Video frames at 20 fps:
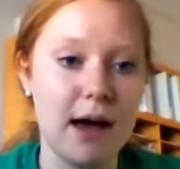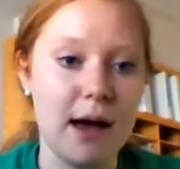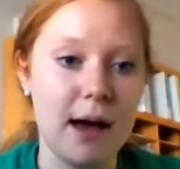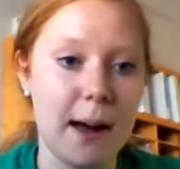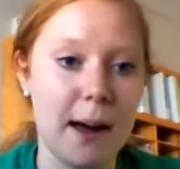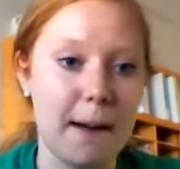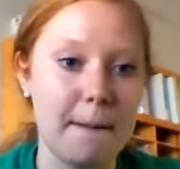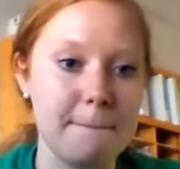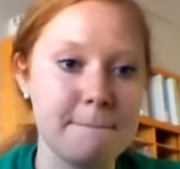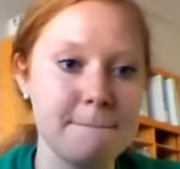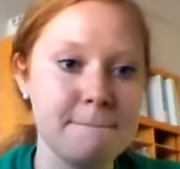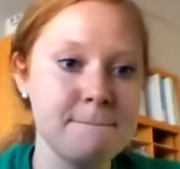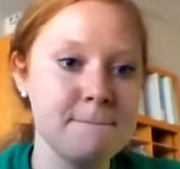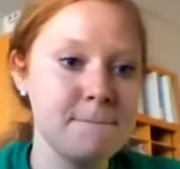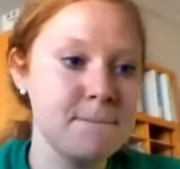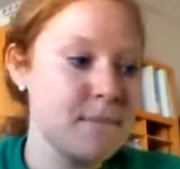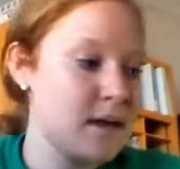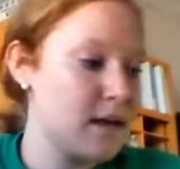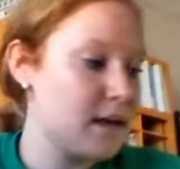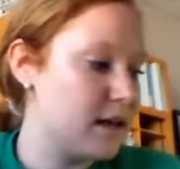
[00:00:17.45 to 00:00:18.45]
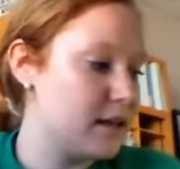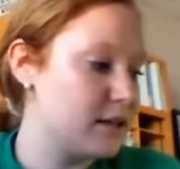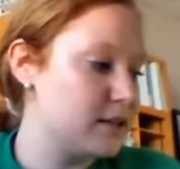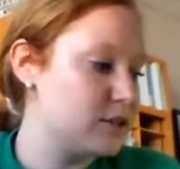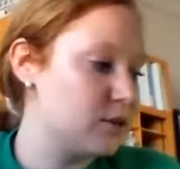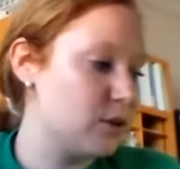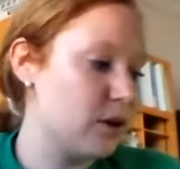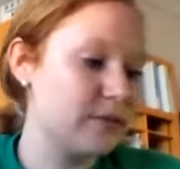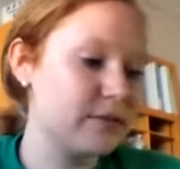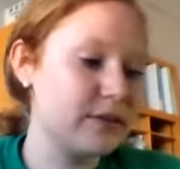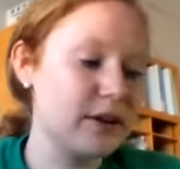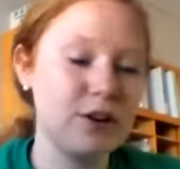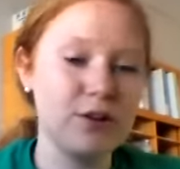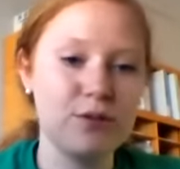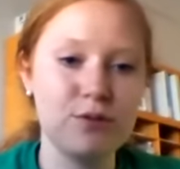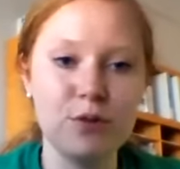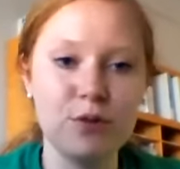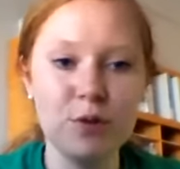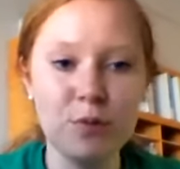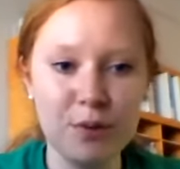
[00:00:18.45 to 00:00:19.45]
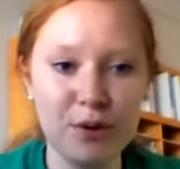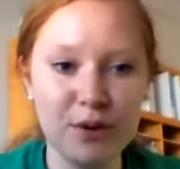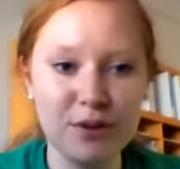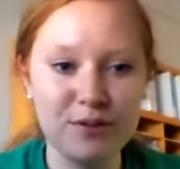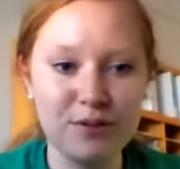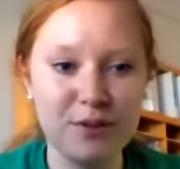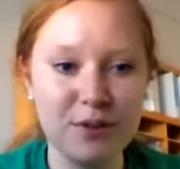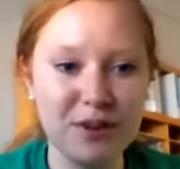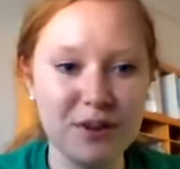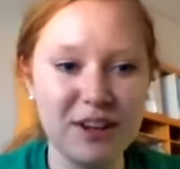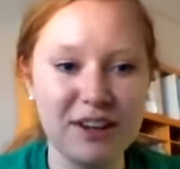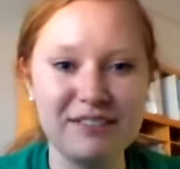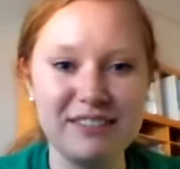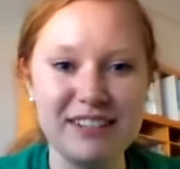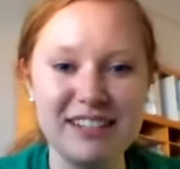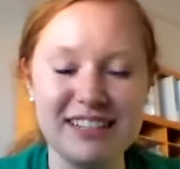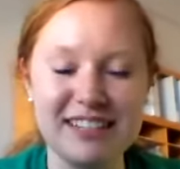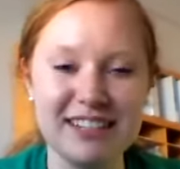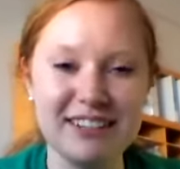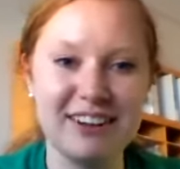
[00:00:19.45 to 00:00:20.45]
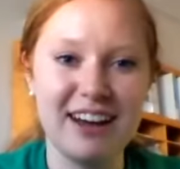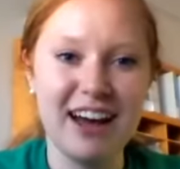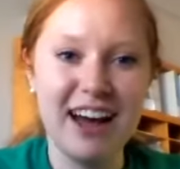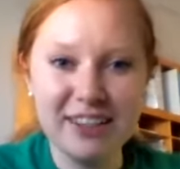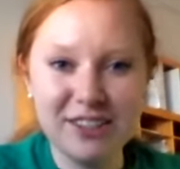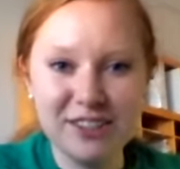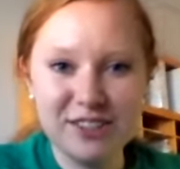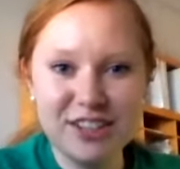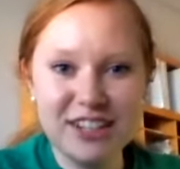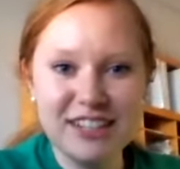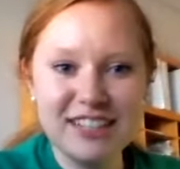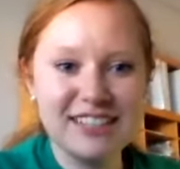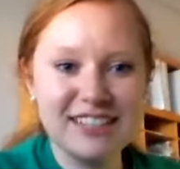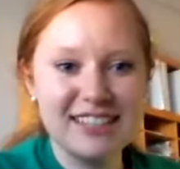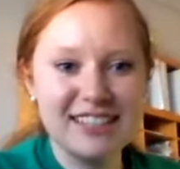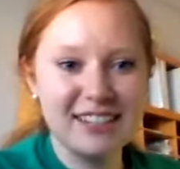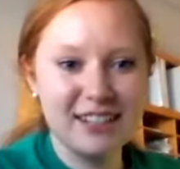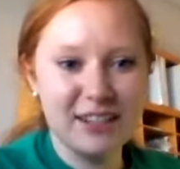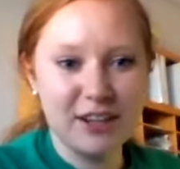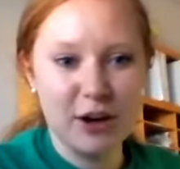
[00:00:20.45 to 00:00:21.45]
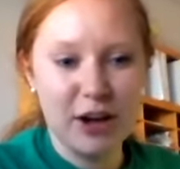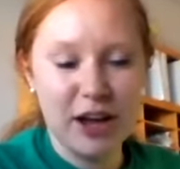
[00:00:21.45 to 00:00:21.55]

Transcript: And so I've got a full book full of these little hot sheets,